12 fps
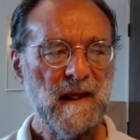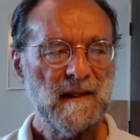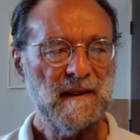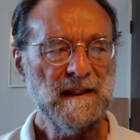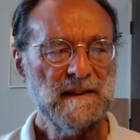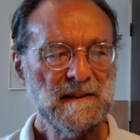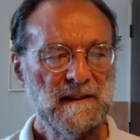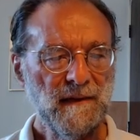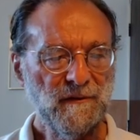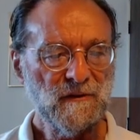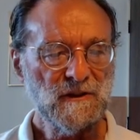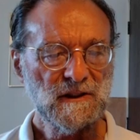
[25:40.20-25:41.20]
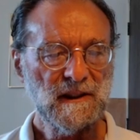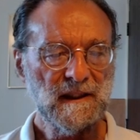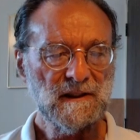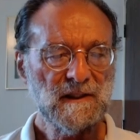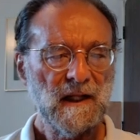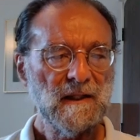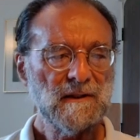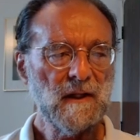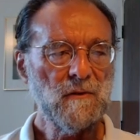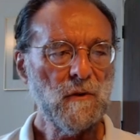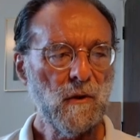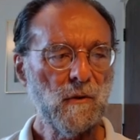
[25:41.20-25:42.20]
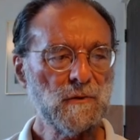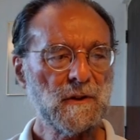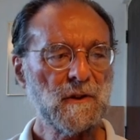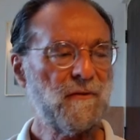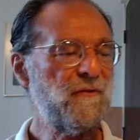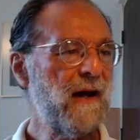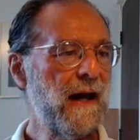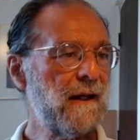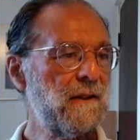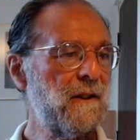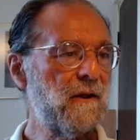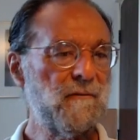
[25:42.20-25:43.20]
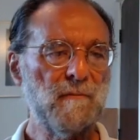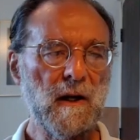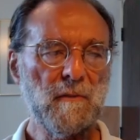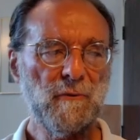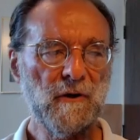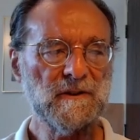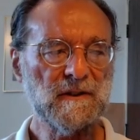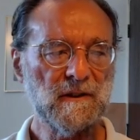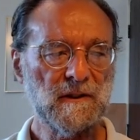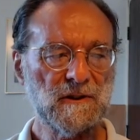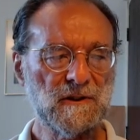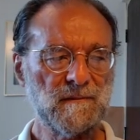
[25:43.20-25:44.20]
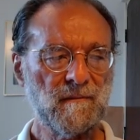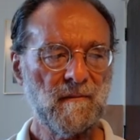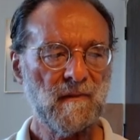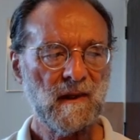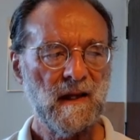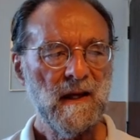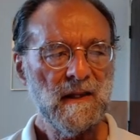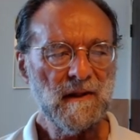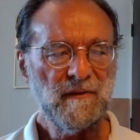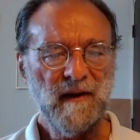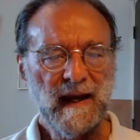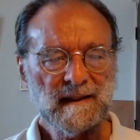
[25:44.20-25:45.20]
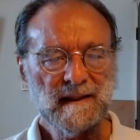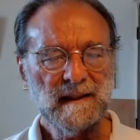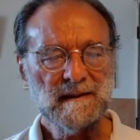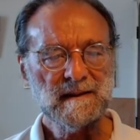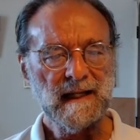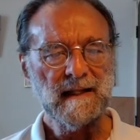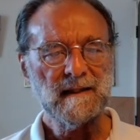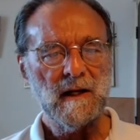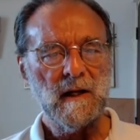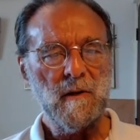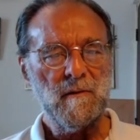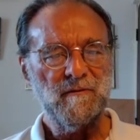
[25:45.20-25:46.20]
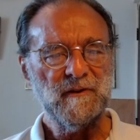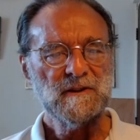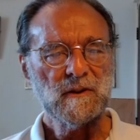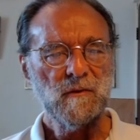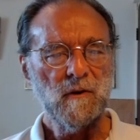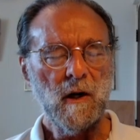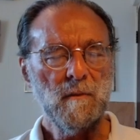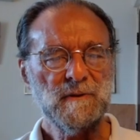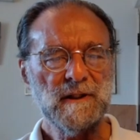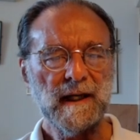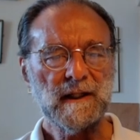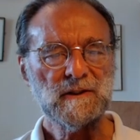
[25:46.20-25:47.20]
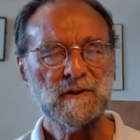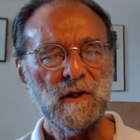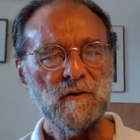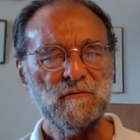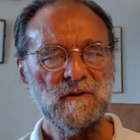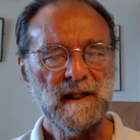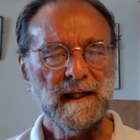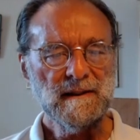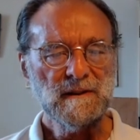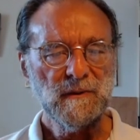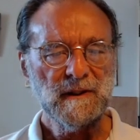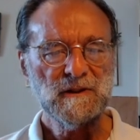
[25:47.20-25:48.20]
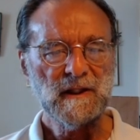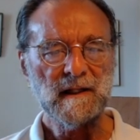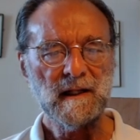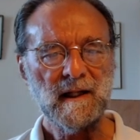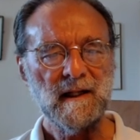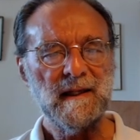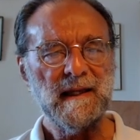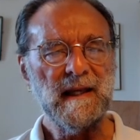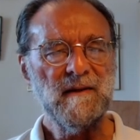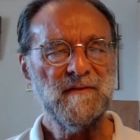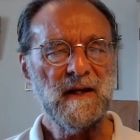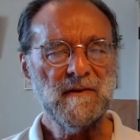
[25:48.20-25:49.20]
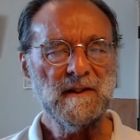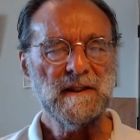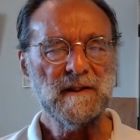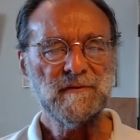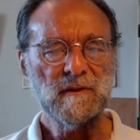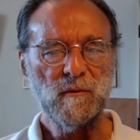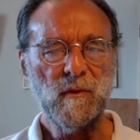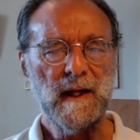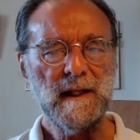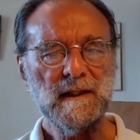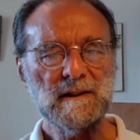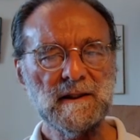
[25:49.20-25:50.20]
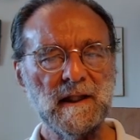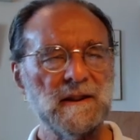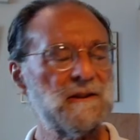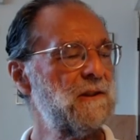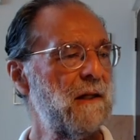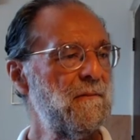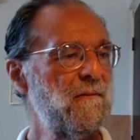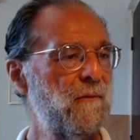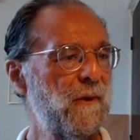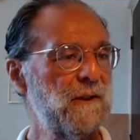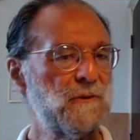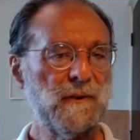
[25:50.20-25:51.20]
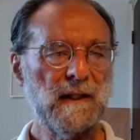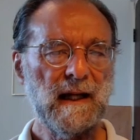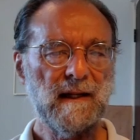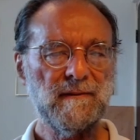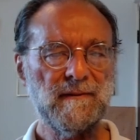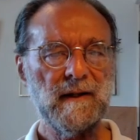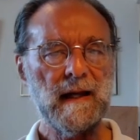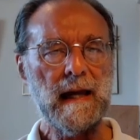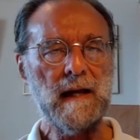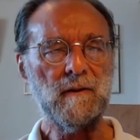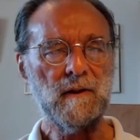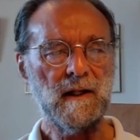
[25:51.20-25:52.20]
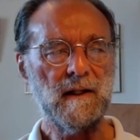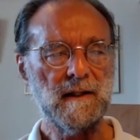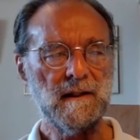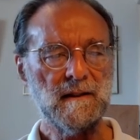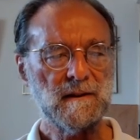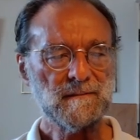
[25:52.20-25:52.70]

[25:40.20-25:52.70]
These differences don't alter the fact of my presence. The fact is that physical objects relate to each other in very different ways, some of which we have outlined.